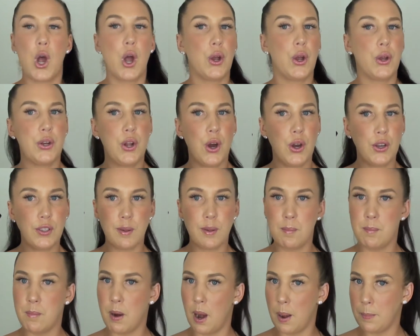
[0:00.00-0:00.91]
Who knows,
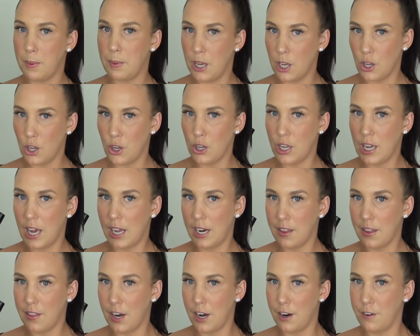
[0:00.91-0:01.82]
it might be a new
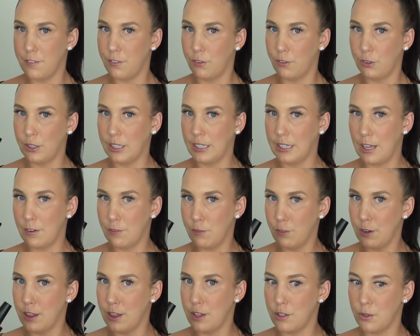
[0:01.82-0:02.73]
colour that I fall in
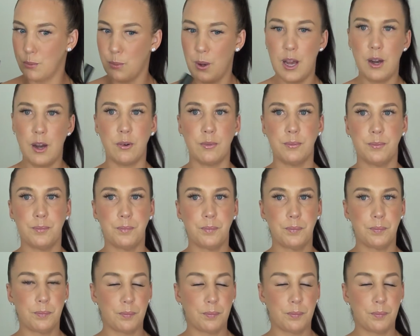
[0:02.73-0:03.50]
love with as well.